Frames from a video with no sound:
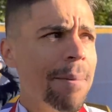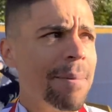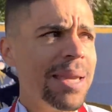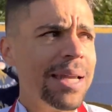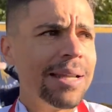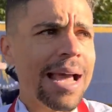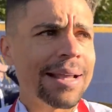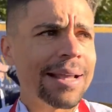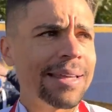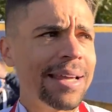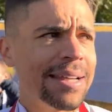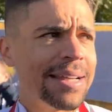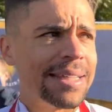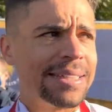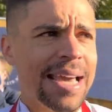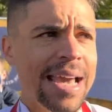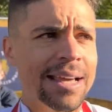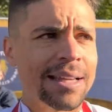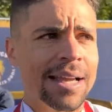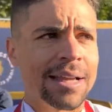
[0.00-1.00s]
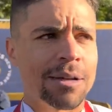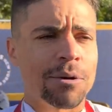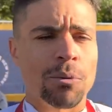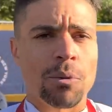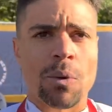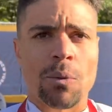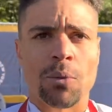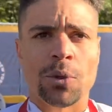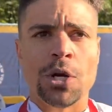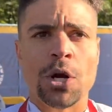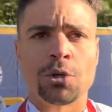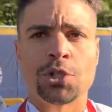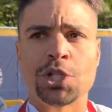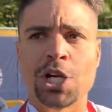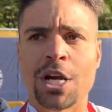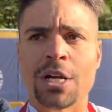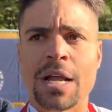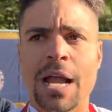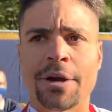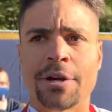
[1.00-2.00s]
mean, at the end of the day, like, you know,
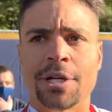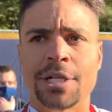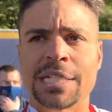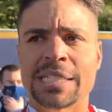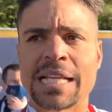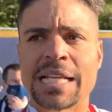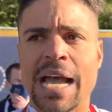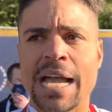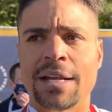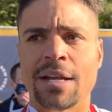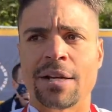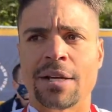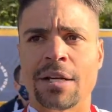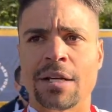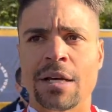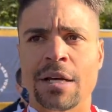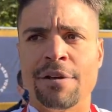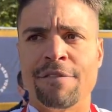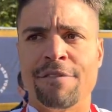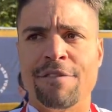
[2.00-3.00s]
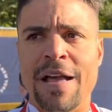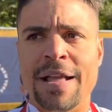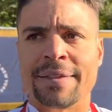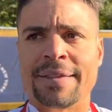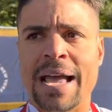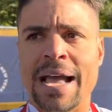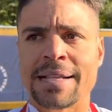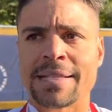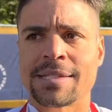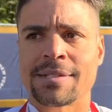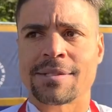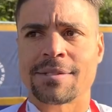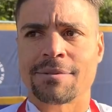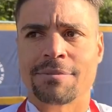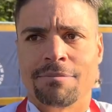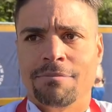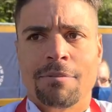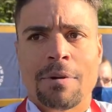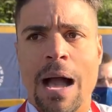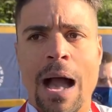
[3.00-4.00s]
Jerry and I are going to decide on an event that's
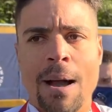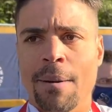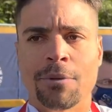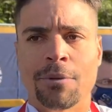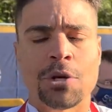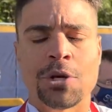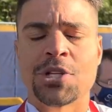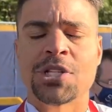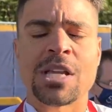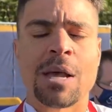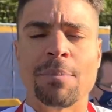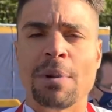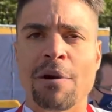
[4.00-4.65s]
going to set me